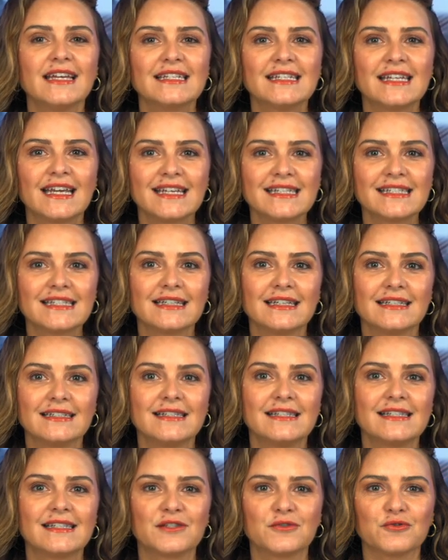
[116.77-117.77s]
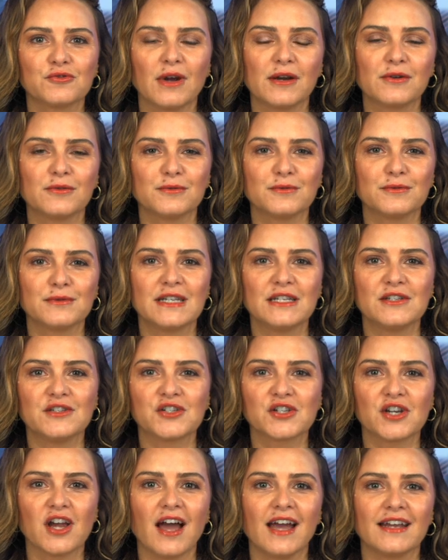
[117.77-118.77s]
Tesla's struggles in
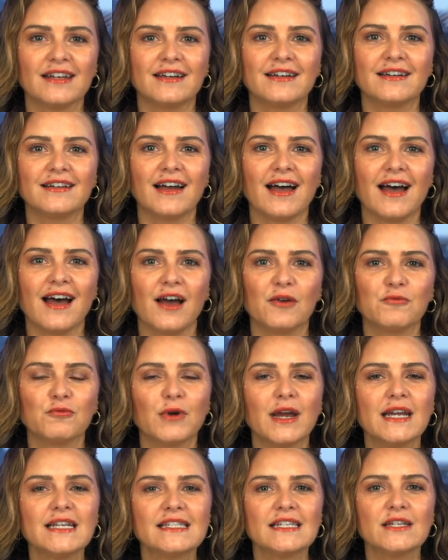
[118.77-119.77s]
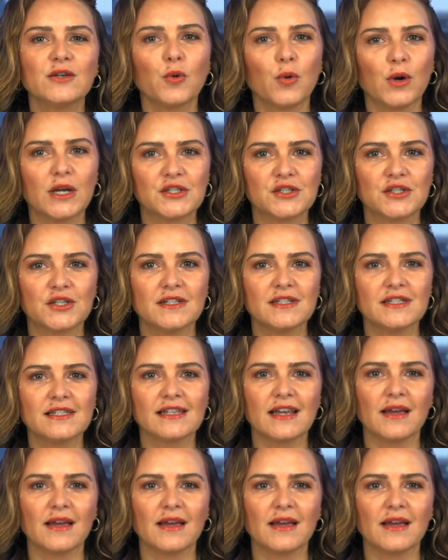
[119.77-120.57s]
China are raising questions